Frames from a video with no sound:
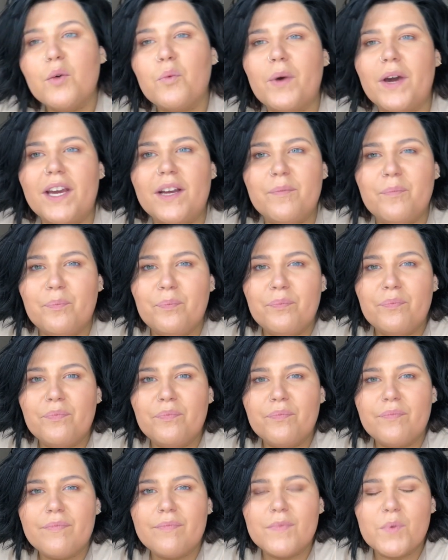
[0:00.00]
Wait,
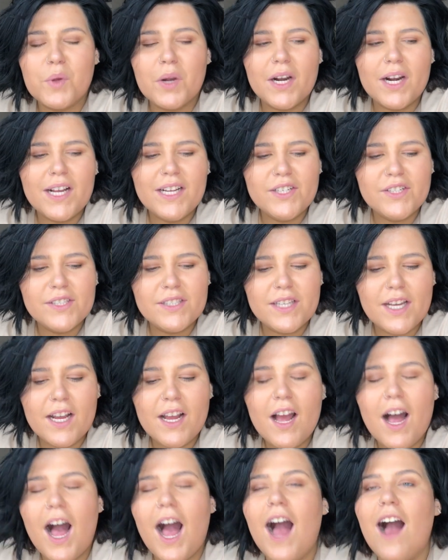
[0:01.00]
what did I just say?
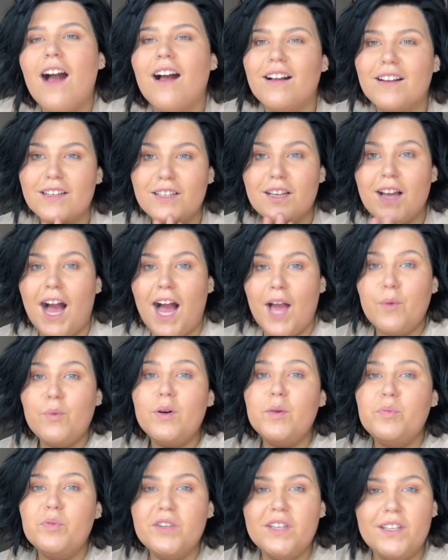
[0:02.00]
I
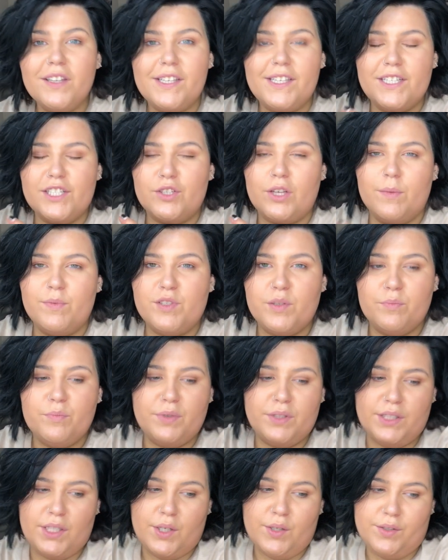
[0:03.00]
will put in the description
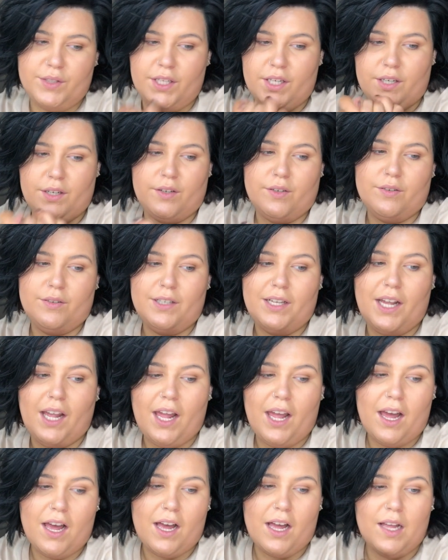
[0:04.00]
below though,
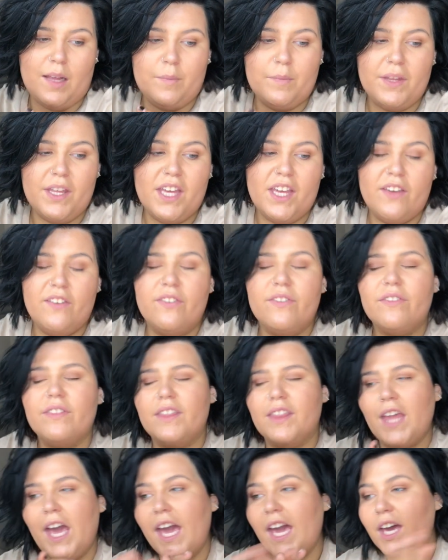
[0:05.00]
if
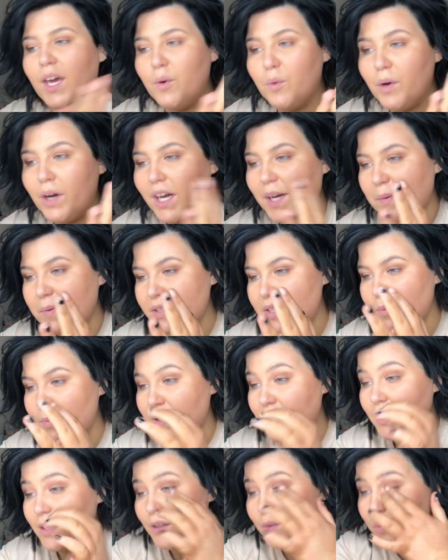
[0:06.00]
they were able to
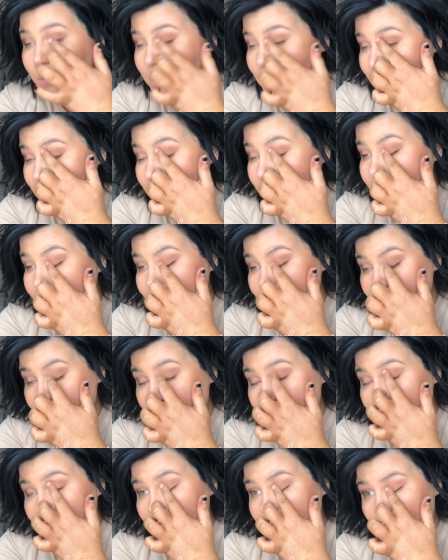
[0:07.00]
be
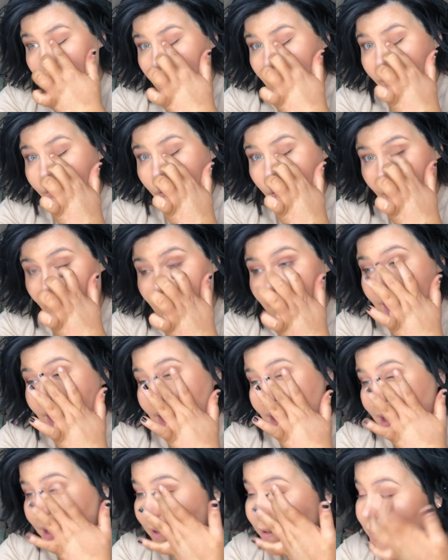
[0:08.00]
reused for
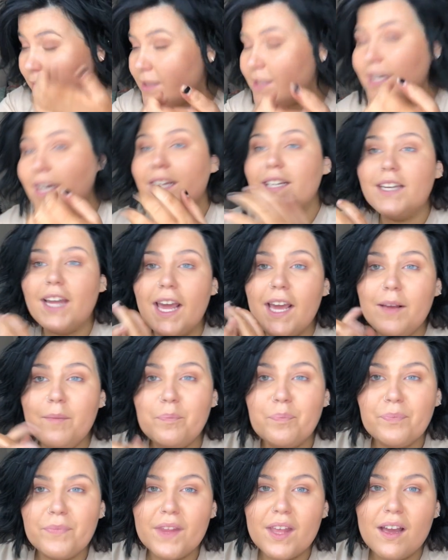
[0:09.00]
a second day,
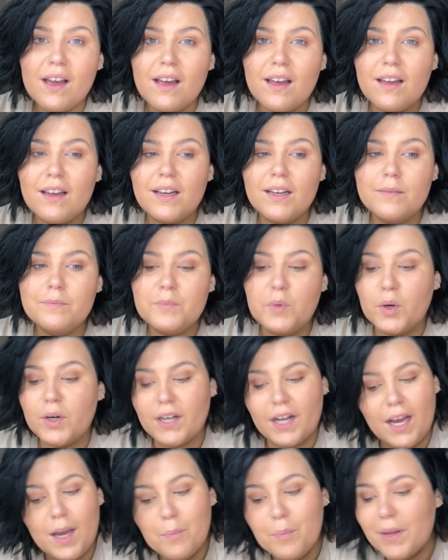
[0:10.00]
or
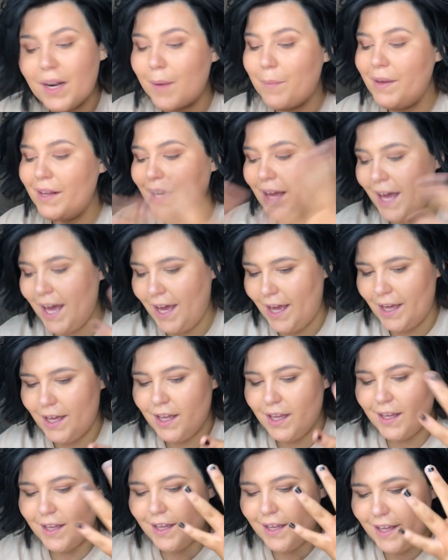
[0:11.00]
not. But I mean, hey,
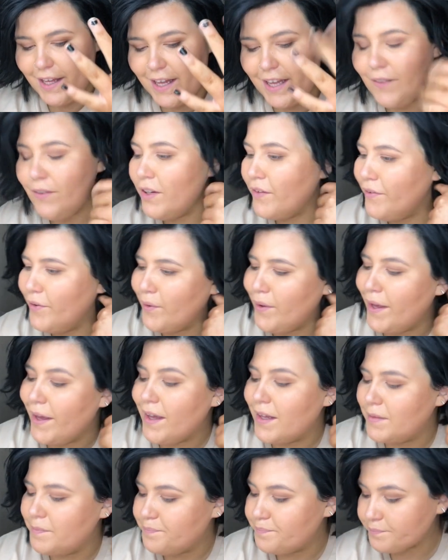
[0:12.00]
even if you
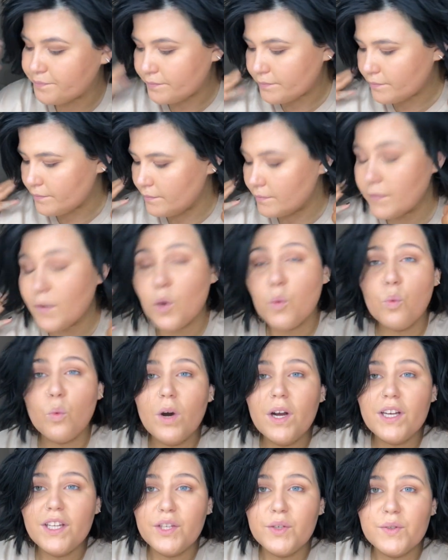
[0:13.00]
get
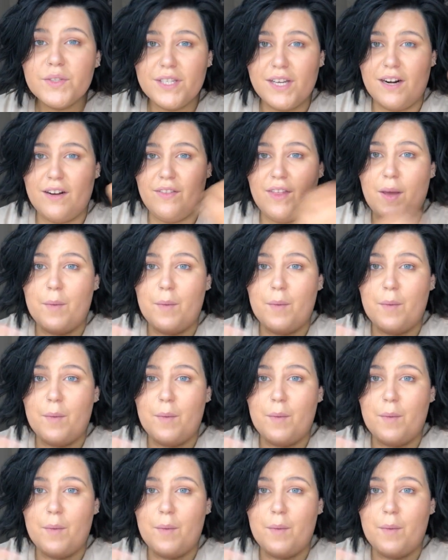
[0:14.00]
one use out of